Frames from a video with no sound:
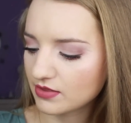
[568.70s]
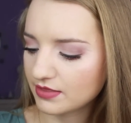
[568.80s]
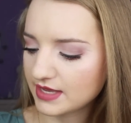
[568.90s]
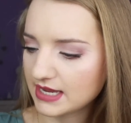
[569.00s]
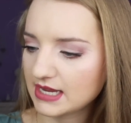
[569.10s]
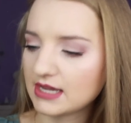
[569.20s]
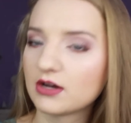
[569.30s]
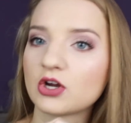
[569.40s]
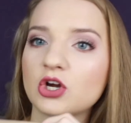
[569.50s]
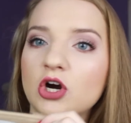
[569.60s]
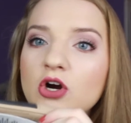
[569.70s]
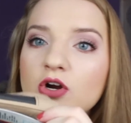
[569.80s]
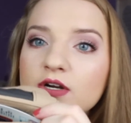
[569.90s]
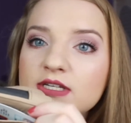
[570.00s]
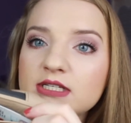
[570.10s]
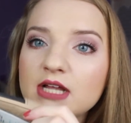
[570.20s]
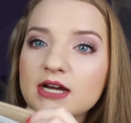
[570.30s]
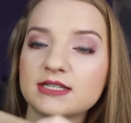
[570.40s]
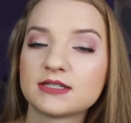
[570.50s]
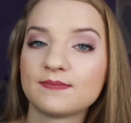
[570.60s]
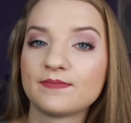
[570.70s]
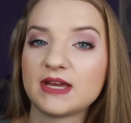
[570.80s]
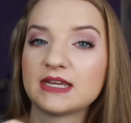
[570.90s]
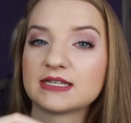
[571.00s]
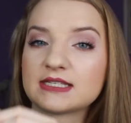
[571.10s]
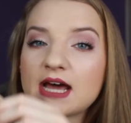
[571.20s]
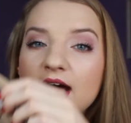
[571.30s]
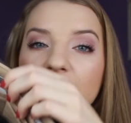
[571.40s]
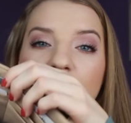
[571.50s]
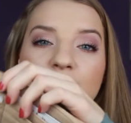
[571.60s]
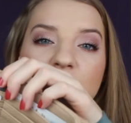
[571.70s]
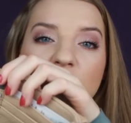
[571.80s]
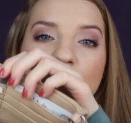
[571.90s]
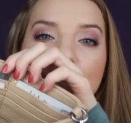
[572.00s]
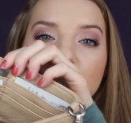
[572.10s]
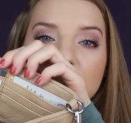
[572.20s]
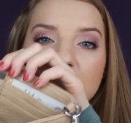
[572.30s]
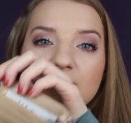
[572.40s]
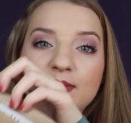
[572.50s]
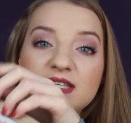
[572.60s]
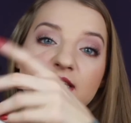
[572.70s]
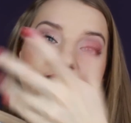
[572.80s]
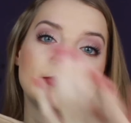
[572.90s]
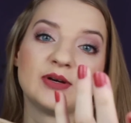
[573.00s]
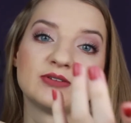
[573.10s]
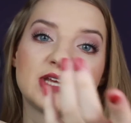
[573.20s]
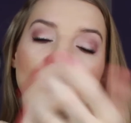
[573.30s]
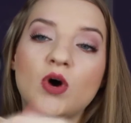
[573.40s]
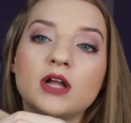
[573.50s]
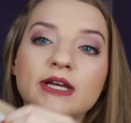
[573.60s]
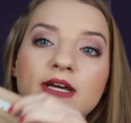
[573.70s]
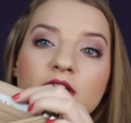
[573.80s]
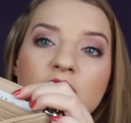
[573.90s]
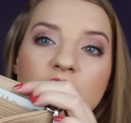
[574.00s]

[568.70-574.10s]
the card slots inside. So built in, it basically has a built-in wallet.